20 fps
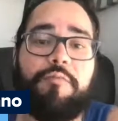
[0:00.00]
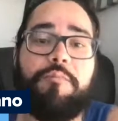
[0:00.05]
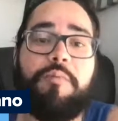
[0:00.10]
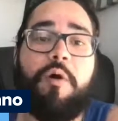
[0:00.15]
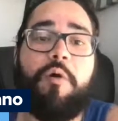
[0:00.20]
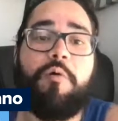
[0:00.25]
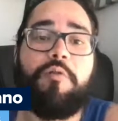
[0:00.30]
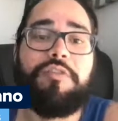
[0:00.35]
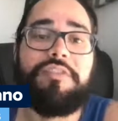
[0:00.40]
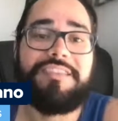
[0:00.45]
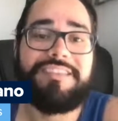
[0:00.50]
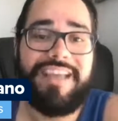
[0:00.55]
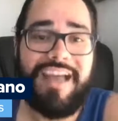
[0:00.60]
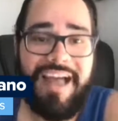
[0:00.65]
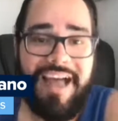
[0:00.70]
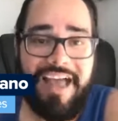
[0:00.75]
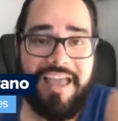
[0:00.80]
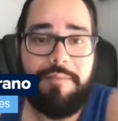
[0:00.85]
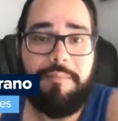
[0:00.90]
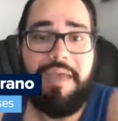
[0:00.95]
you both
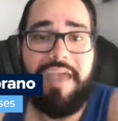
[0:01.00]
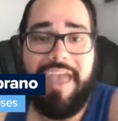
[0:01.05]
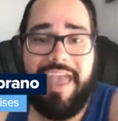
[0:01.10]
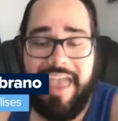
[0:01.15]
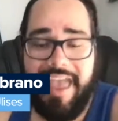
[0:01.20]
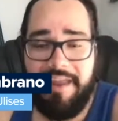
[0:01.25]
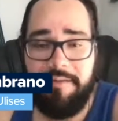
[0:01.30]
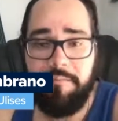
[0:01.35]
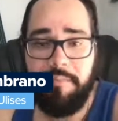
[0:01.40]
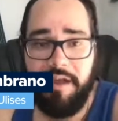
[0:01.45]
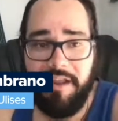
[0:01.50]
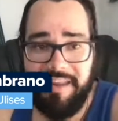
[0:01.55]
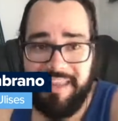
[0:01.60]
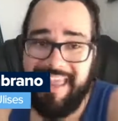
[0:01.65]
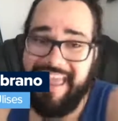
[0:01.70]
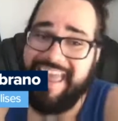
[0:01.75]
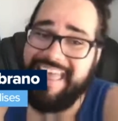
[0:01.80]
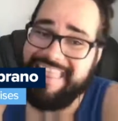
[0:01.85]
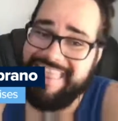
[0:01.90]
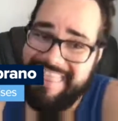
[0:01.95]
time and
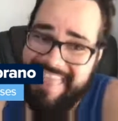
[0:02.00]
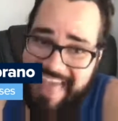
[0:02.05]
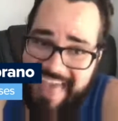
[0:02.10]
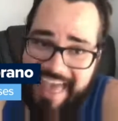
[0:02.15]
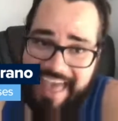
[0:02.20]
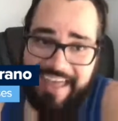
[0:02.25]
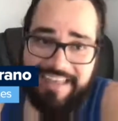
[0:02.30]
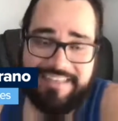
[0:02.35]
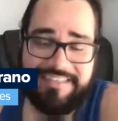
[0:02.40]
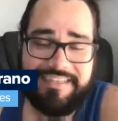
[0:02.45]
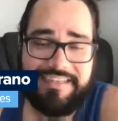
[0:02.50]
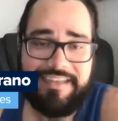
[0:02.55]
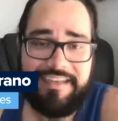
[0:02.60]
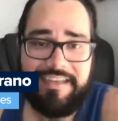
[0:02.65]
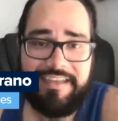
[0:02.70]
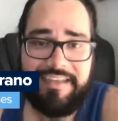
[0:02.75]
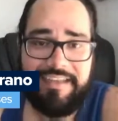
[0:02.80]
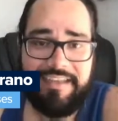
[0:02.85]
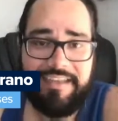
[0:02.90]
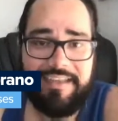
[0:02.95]
money, and that
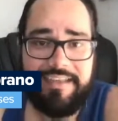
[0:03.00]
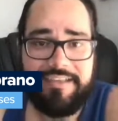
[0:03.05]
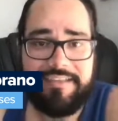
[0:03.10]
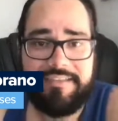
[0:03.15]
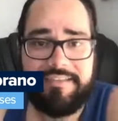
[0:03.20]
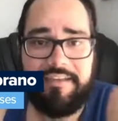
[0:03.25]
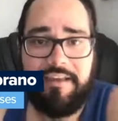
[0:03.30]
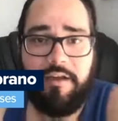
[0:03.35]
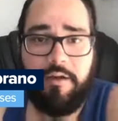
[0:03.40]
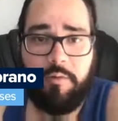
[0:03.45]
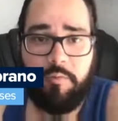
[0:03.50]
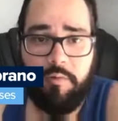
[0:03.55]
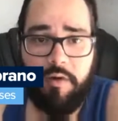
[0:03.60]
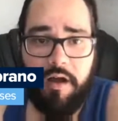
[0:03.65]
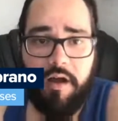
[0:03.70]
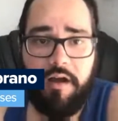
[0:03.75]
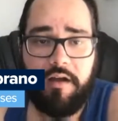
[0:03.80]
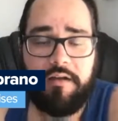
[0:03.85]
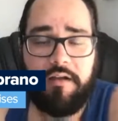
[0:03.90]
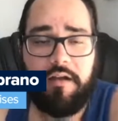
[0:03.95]
is
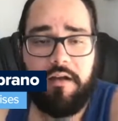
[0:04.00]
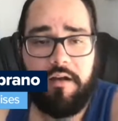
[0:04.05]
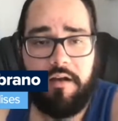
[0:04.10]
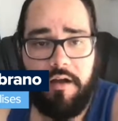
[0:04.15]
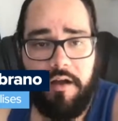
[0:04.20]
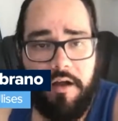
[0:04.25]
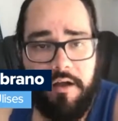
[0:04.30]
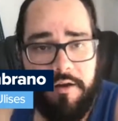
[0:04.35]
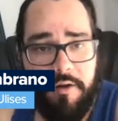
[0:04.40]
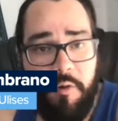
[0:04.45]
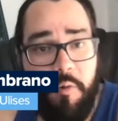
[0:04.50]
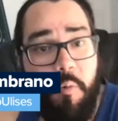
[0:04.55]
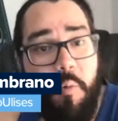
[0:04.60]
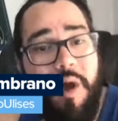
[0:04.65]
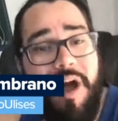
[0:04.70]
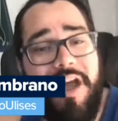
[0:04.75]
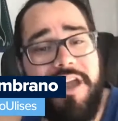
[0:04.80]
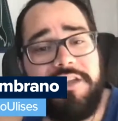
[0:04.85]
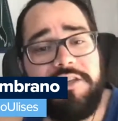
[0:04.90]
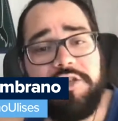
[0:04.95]
Rock Auto.
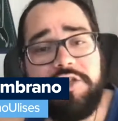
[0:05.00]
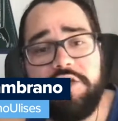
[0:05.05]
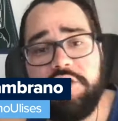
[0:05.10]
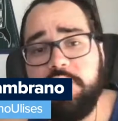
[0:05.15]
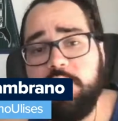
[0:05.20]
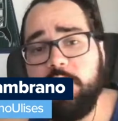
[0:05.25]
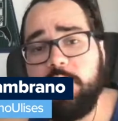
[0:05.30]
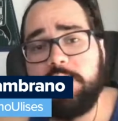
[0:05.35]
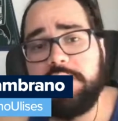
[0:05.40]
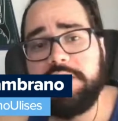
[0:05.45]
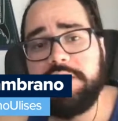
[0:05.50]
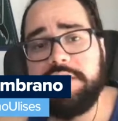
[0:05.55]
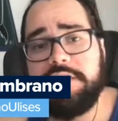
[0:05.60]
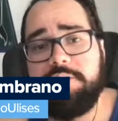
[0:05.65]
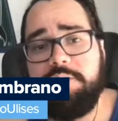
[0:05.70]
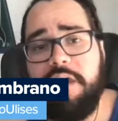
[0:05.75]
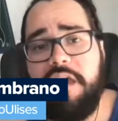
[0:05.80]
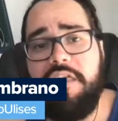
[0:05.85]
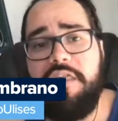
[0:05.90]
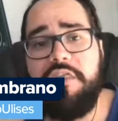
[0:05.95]
Why choose to
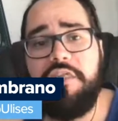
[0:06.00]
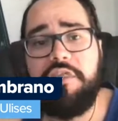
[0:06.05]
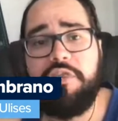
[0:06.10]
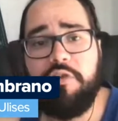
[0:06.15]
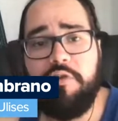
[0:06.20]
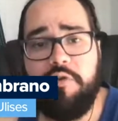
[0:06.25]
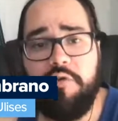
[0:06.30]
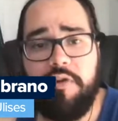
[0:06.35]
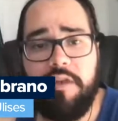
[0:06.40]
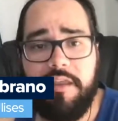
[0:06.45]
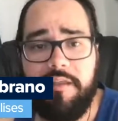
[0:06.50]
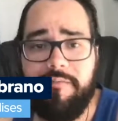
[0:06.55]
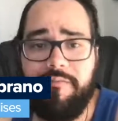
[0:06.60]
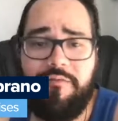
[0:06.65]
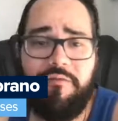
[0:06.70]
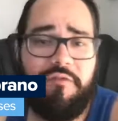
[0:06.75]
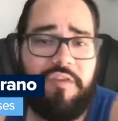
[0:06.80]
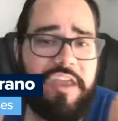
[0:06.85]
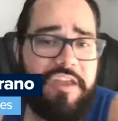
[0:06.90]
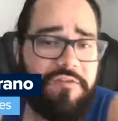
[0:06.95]
spend 30,
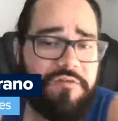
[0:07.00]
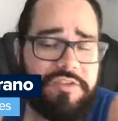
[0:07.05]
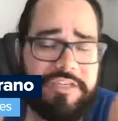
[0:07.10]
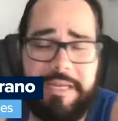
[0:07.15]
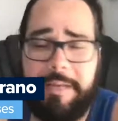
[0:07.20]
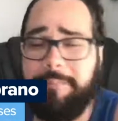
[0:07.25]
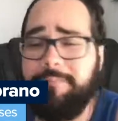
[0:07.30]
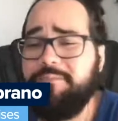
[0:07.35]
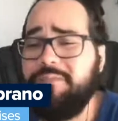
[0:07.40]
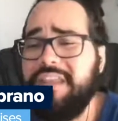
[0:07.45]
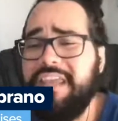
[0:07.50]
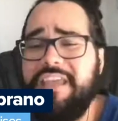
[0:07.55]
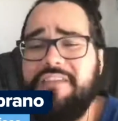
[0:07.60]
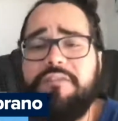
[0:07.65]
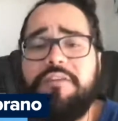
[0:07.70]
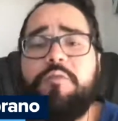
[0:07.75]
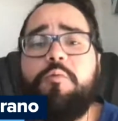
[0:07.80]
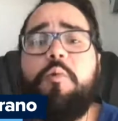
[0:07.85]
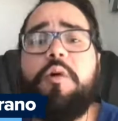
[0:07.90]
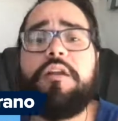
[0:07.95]
50,
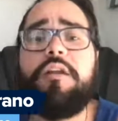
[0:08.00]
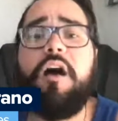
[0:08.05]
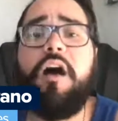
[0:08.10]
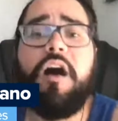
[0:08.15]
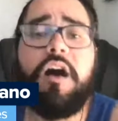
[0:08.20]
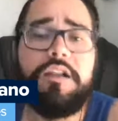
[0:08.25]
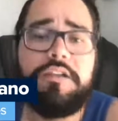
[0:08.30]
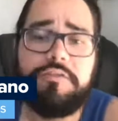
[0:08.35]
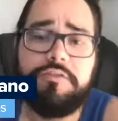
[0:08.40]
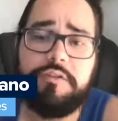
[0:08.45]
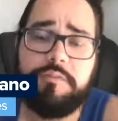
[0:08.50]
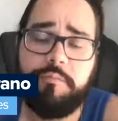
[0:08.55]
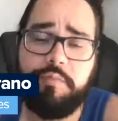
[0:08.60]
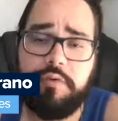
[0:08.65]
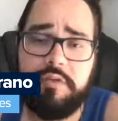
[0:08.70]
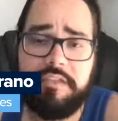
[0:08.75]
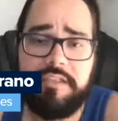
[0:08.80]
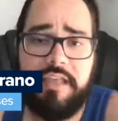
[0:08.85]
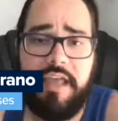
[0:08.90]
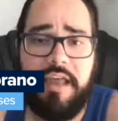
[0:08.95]
even
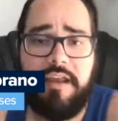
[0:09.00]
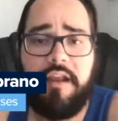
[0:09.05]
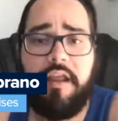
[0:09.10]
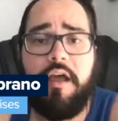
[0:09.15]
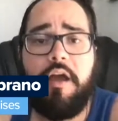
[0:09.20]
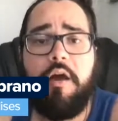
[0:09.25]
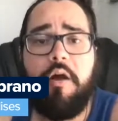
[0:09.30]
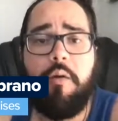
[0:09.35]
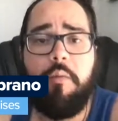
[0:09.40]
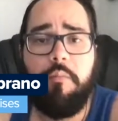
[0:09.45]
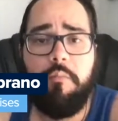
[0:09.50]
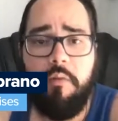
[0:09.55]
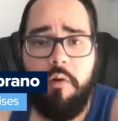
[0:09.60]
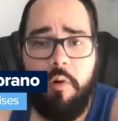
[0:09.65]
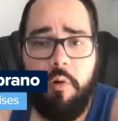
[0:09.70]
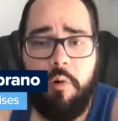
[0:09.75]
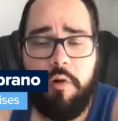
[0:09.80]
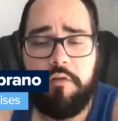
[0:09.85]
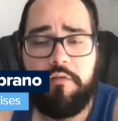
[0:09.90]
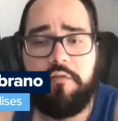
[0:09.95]
100%
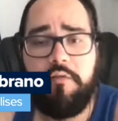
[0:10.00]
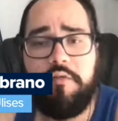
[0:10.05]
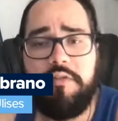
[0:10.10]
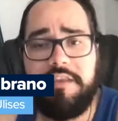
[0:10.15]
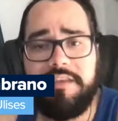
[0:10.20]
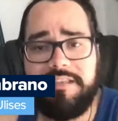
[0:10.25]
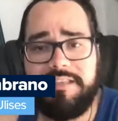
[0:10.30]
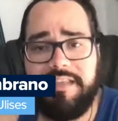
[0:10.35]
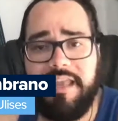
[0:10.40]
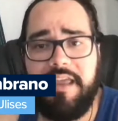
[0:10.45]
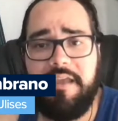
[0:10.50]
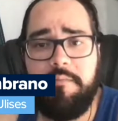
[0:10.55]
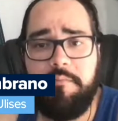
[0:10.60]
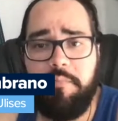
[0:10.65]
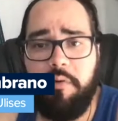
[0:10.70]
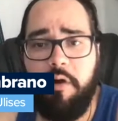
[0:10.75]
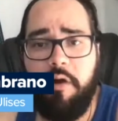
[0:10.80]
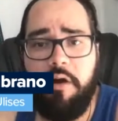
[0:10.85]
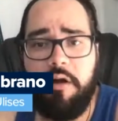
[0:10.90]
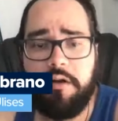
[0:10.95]
more for the same
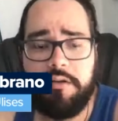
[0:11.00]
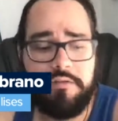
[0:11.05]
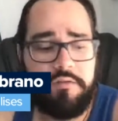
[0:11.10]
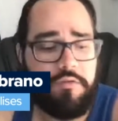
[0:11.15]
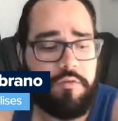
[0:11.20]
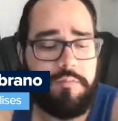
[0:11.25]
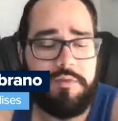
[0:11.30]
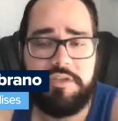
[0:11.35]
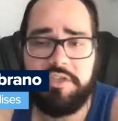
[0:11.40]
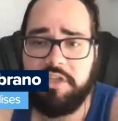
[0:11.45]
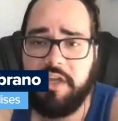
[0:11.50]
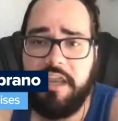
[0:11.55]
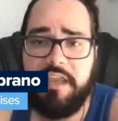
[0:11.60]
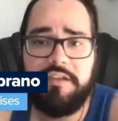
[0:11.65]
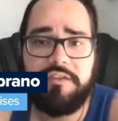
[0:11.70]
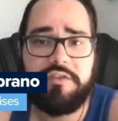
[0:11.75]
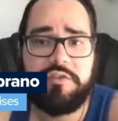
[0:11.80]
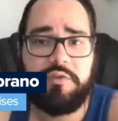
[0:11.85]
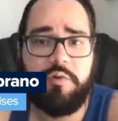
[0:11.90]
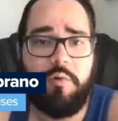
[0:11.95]
parts from a
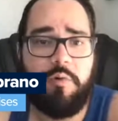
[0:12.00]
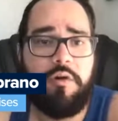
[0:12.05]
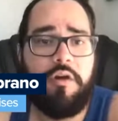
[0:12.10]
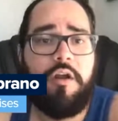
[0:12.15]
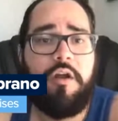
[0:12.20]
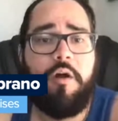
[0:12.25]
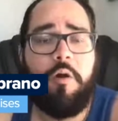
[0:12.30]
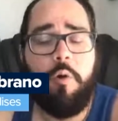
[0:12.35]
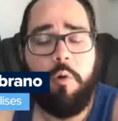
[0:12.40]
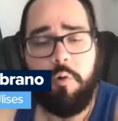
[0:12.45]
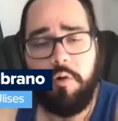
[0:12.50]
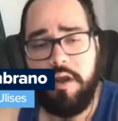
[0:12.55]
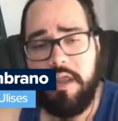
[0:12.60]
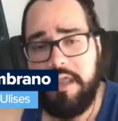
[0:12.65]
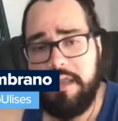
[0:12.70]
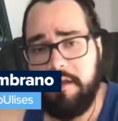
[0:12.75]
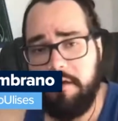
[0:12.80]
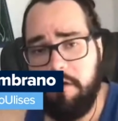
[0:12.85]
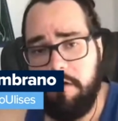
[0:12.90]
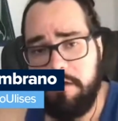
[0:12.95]
chain store or
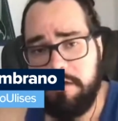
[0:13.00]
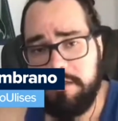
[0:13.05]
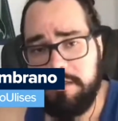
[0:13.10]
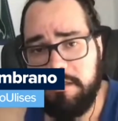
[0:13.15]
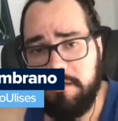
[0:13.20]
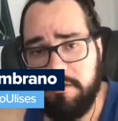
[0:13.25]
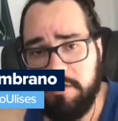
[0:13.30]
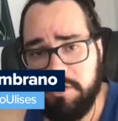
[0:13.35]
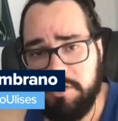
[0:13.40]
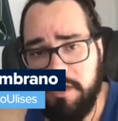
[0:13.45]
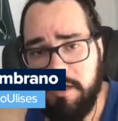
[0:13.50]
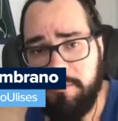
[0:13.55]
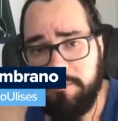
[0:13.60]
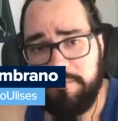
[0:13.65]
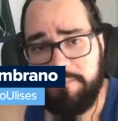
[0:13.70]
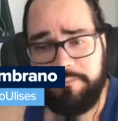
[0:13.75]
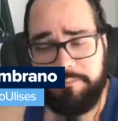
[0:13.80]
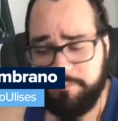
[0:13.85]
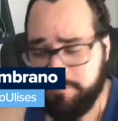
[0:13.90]
a car dealership?